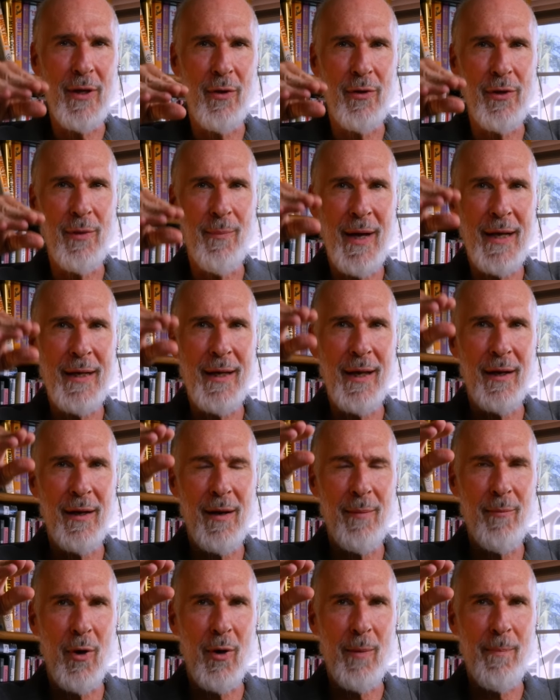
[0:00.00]
or you might get a
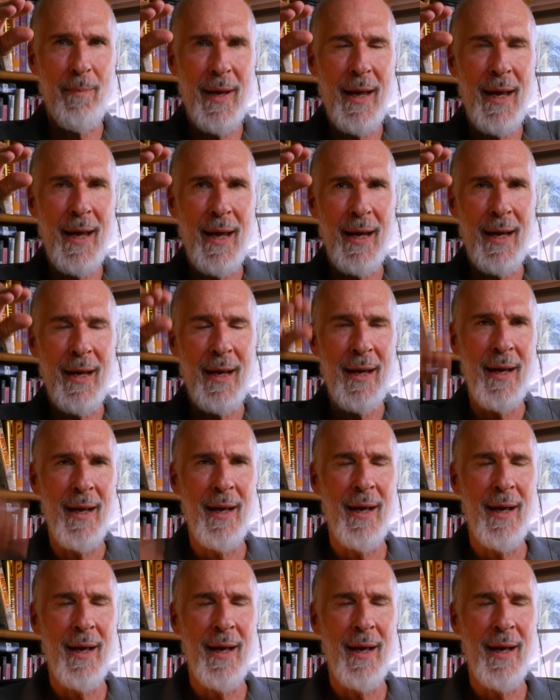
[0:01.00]
little more pay.